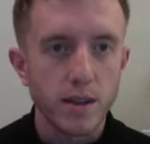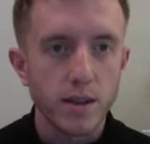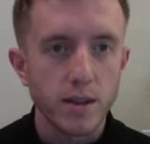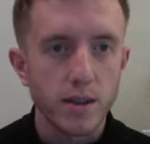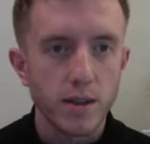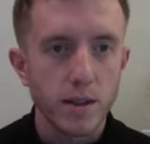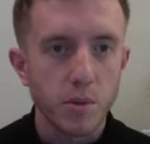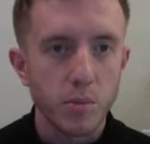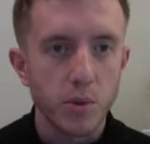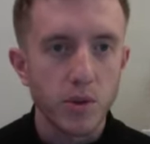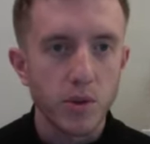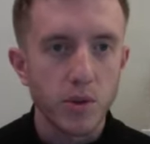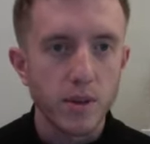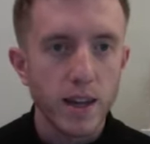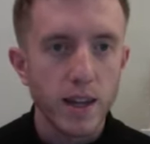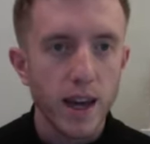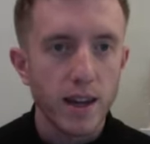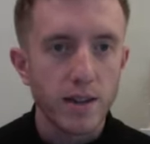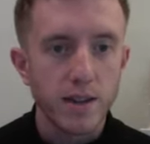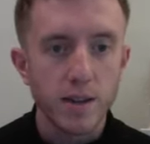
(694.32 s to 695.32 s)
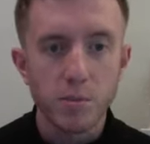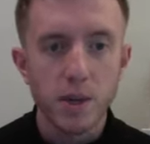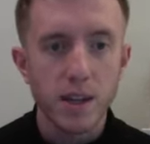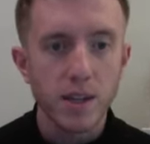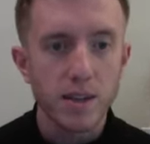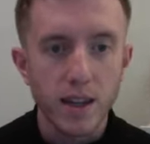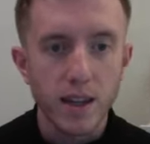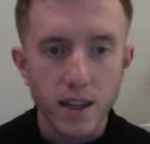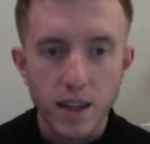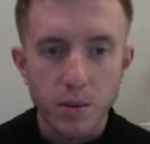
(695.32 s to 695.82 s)
as simple as that. Some
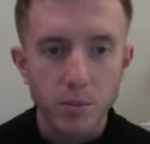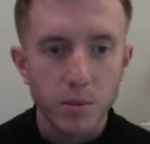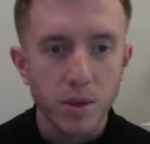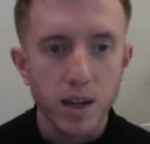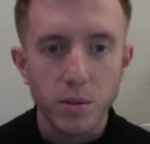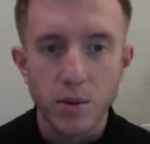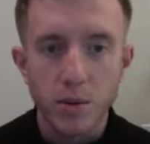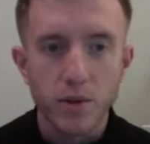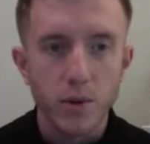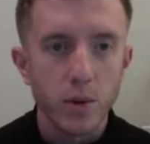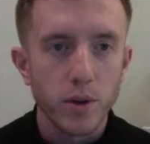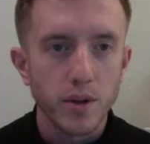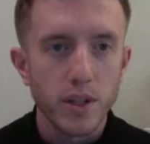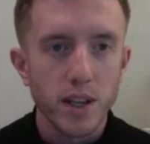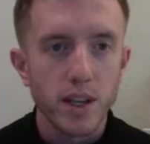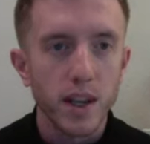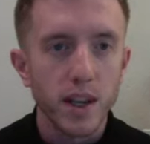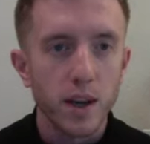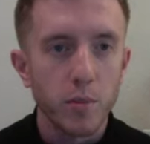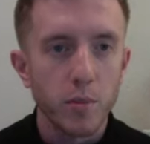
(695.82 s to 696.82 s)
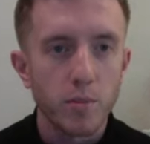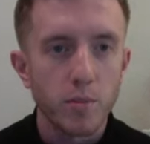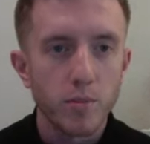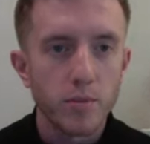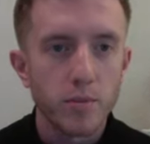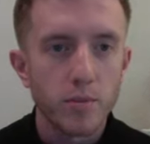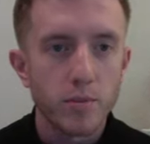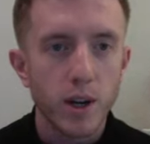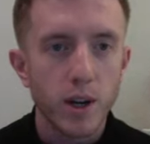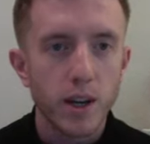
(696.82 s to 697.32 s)
days I can get them done before 10 a.m.
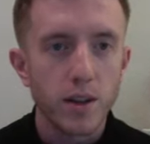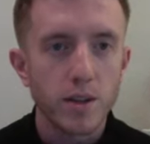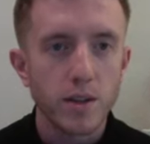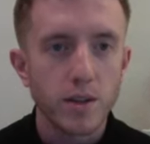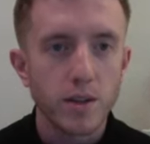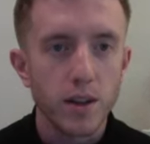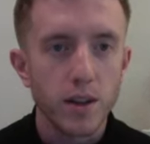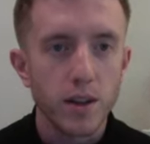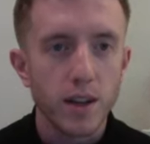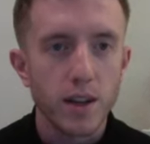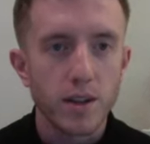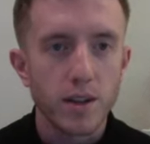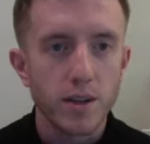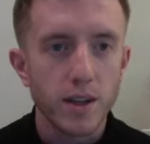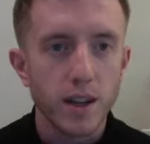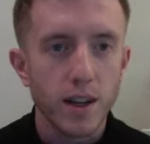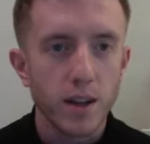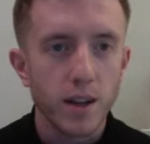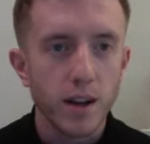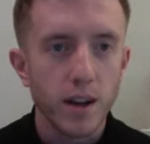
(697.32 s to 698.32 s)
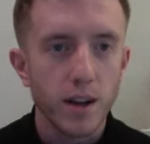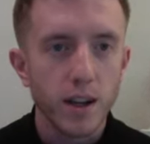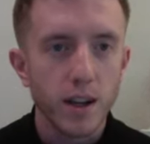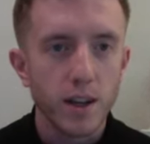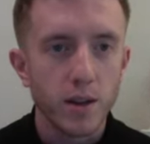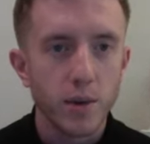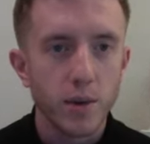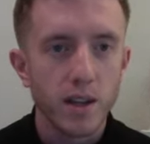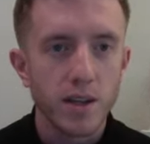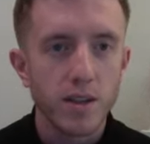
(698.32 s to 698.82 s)
Right. So then it's like, all right, got
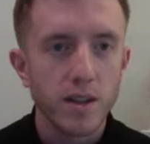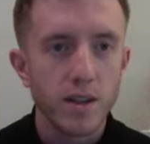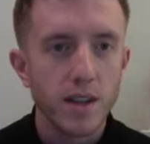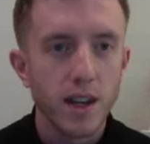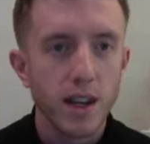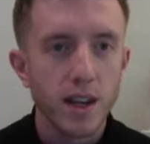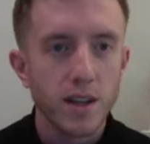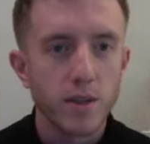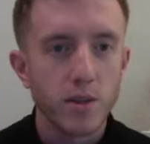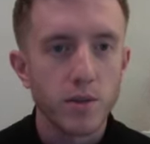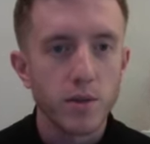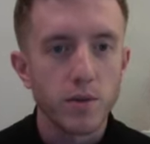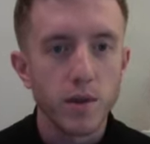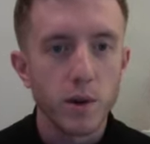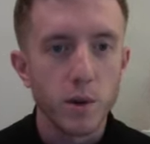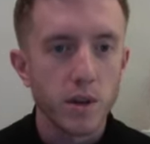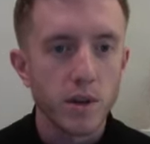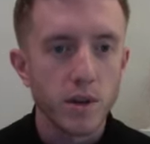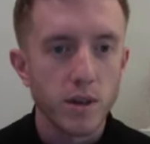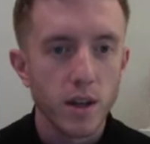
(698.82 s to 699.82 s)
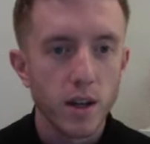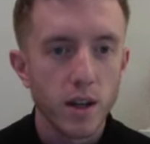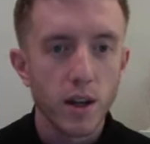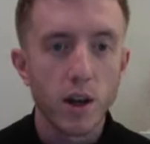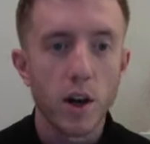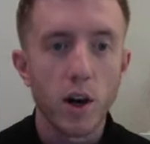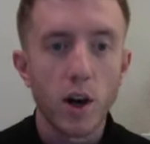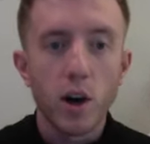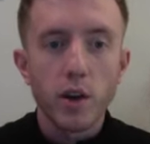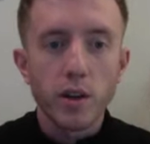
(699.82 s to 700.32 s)
the rest of the day to focus
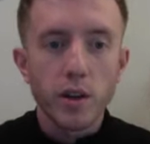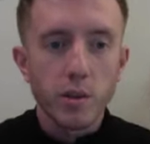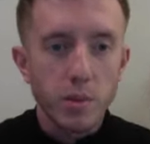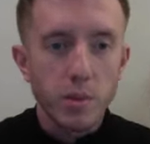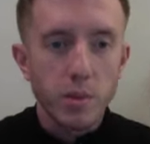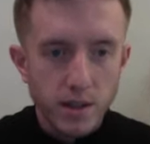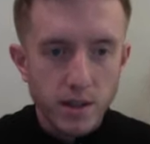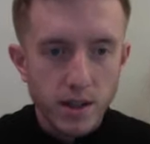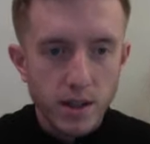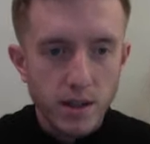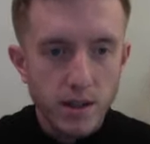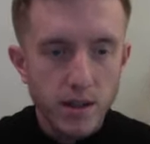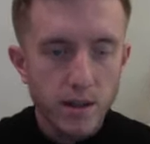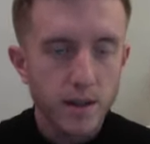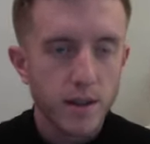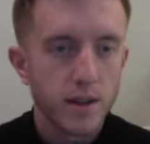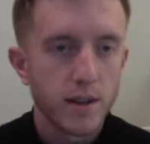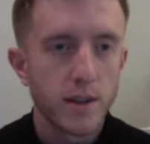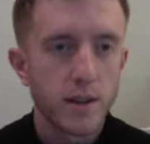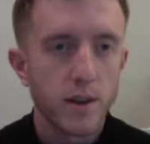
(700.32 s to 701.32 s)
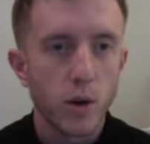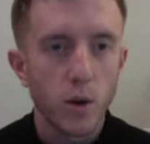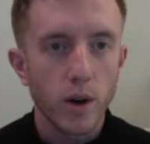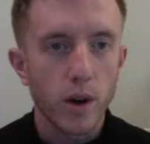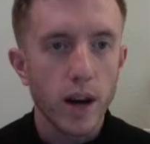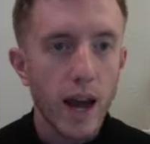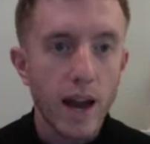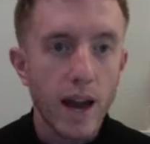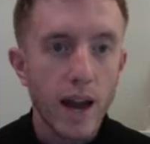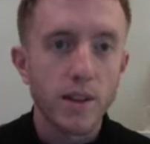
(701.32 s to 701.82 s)
on the business or
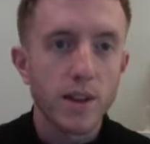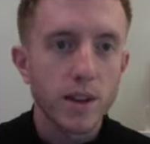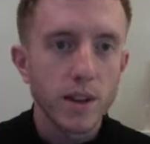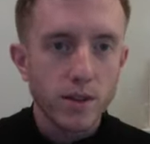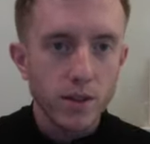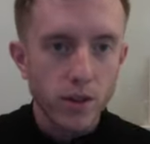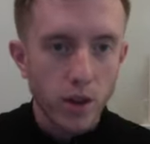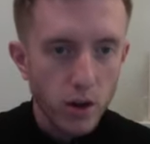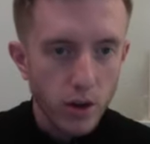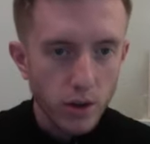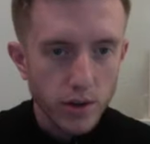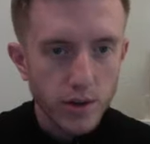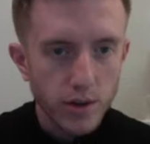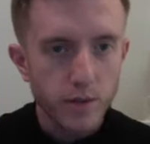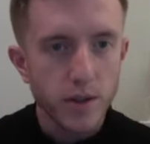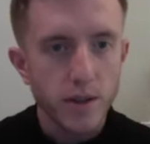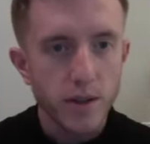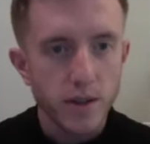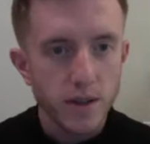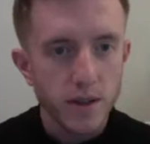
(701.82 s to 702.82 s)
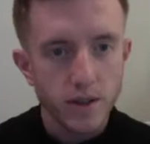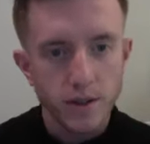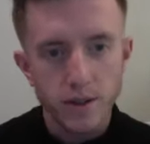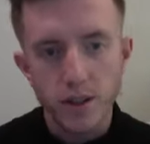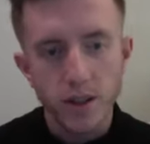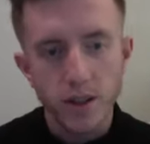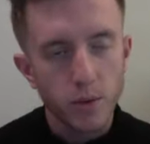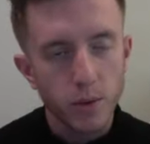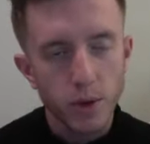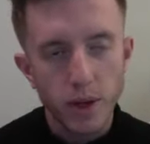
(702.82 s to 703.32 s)
having these calls versus,
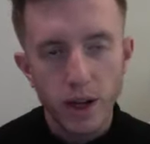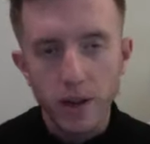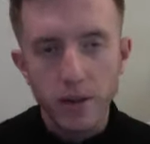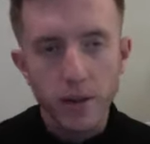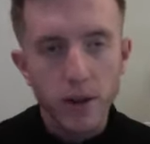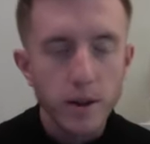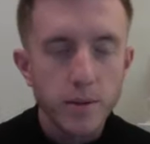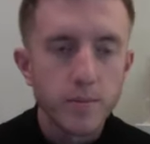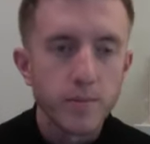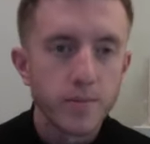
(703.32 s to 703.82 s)
whatever.